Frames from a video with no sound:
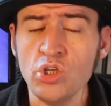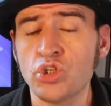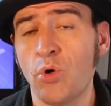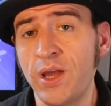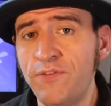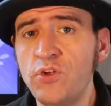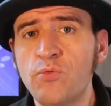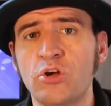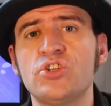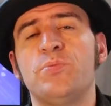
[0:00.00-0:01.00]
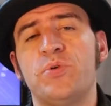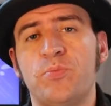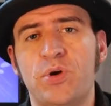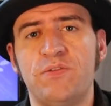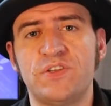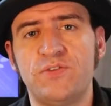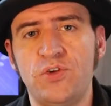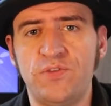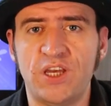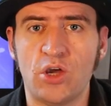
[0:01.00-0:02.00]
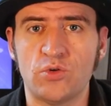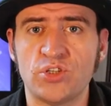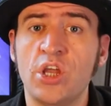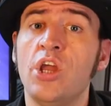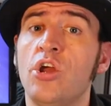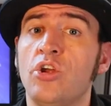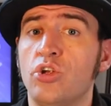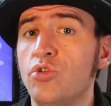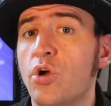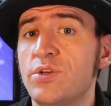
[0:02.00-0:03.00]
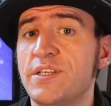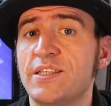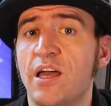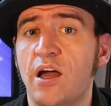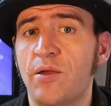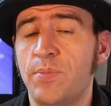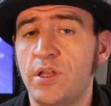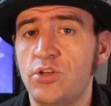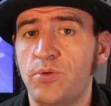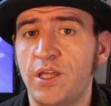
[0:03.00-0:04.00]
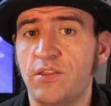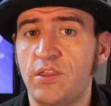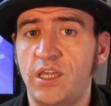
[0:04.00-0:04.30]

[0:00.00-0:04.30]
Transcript: So if you've watched the previous few videos, you'll notice that I've been doing